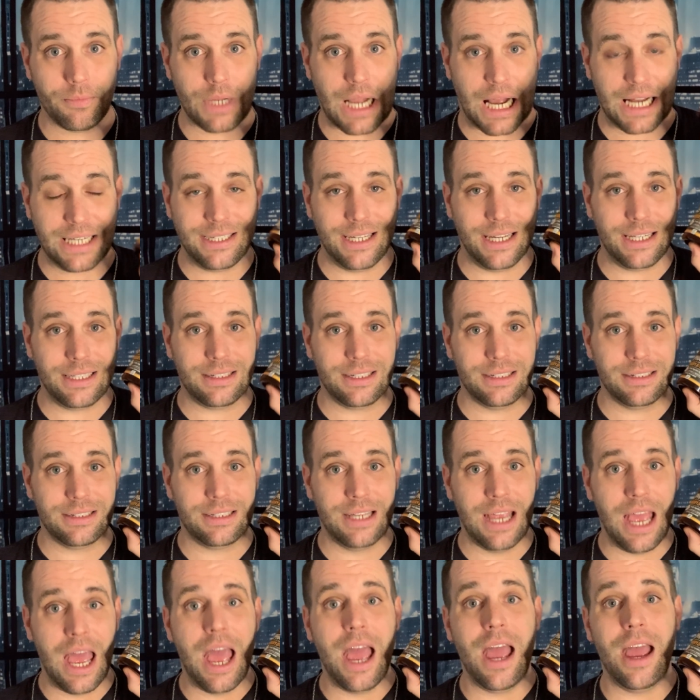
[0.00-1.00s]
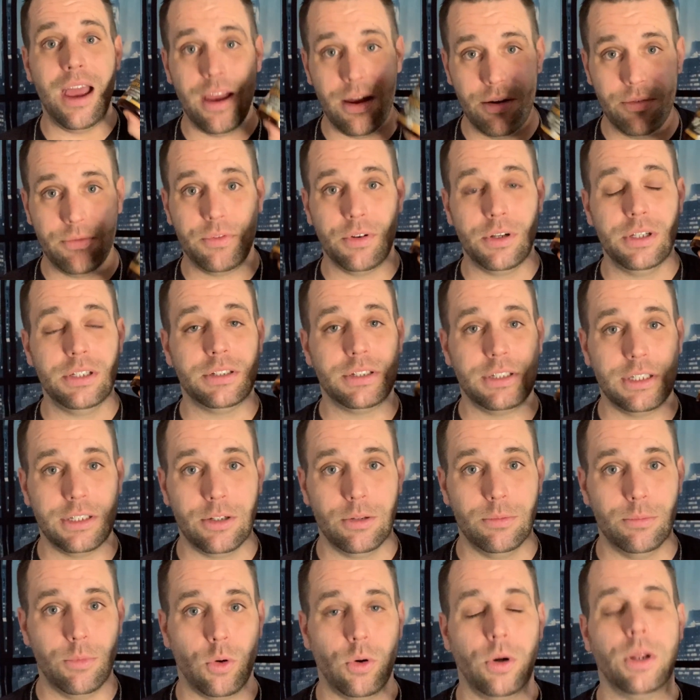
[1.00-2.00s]
I take this every
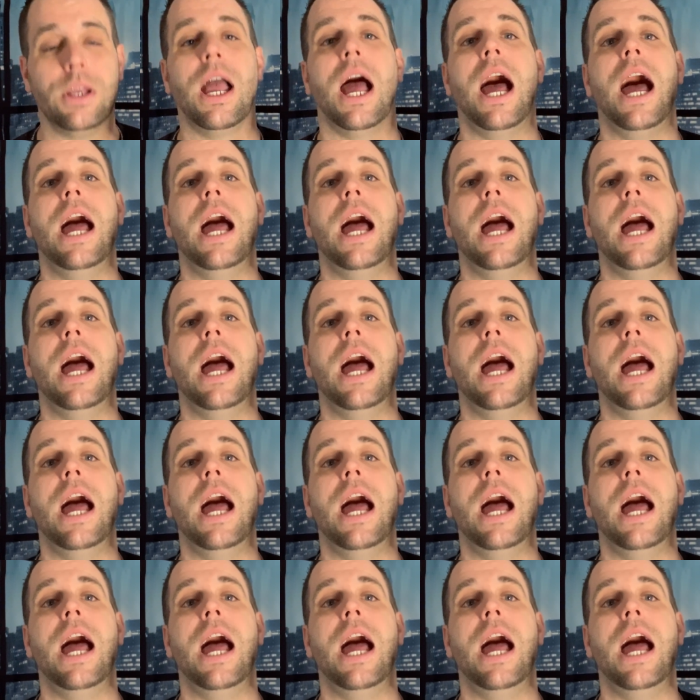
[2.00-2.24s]
single morning.